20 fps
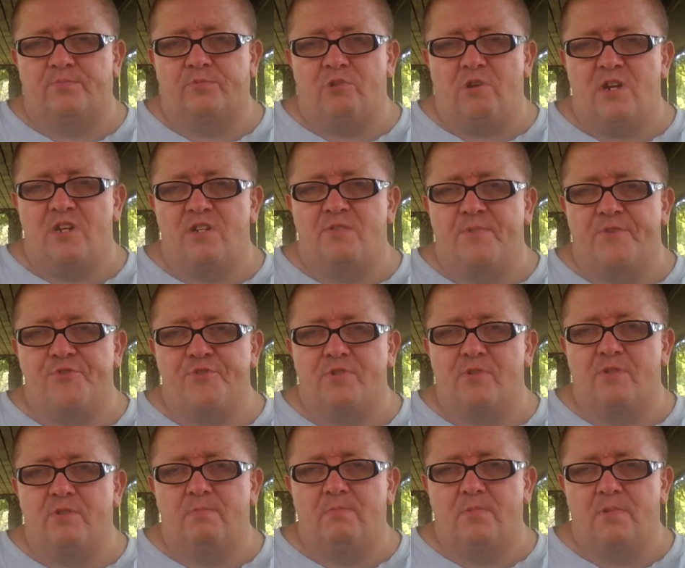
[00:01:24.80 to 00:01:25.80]
transmissions.
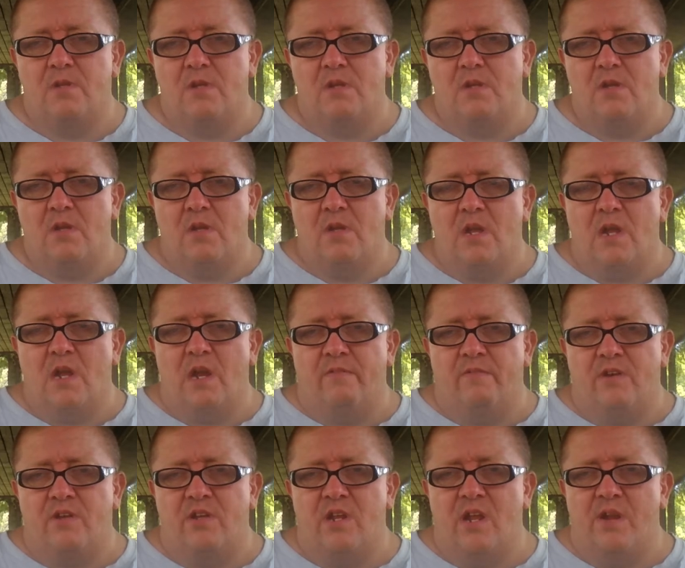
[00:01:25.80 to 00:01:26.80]

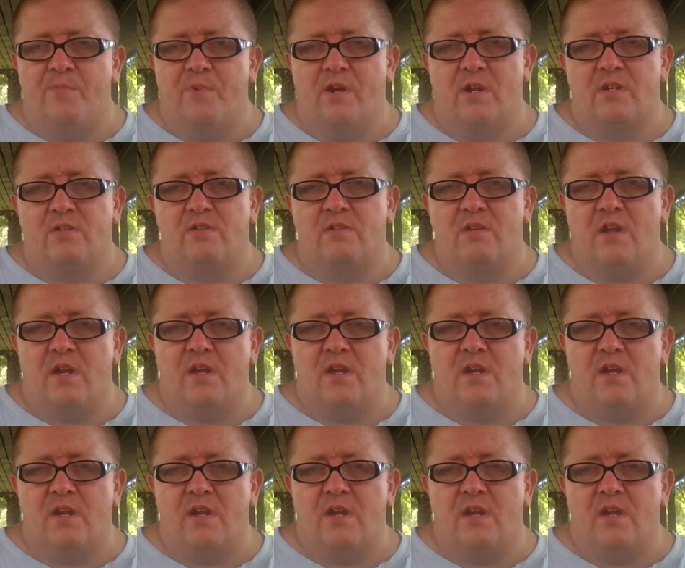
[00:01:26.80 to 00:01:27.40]
Every 10 minutes